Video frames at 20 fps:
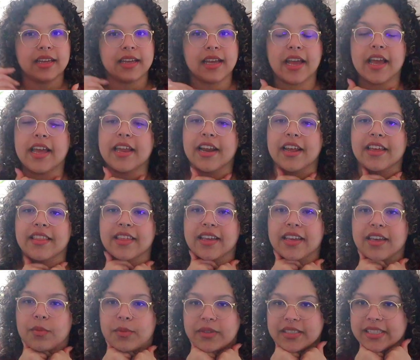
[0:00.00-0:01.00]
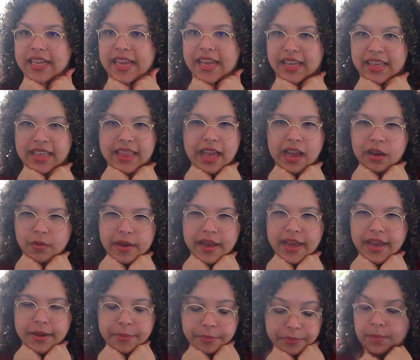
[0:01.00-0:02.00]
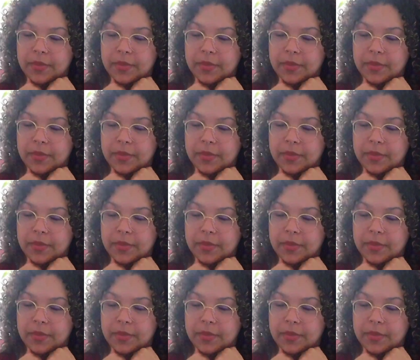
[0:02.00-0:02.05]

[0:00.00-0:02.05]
And I think it was taken that way.